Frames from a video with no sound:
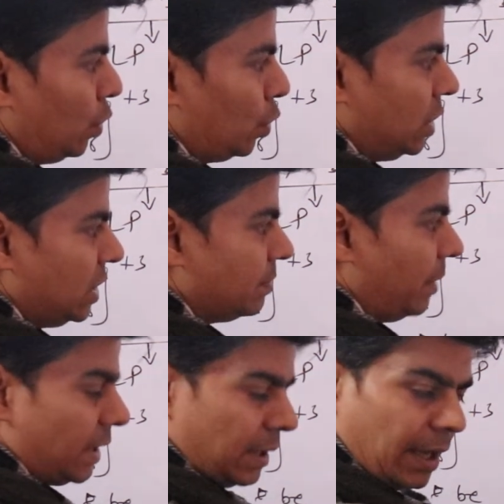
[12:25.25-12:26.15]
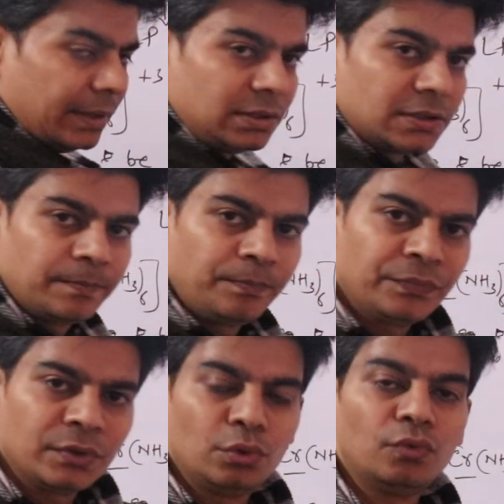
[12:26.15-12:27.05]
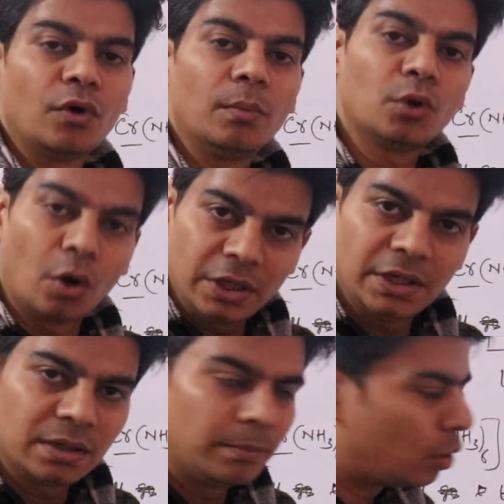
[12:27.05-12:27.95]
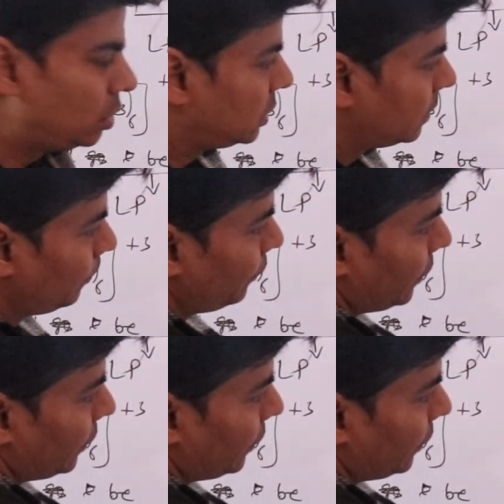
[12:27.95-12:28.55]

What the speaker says: to these metal ions to form coordinate bonds,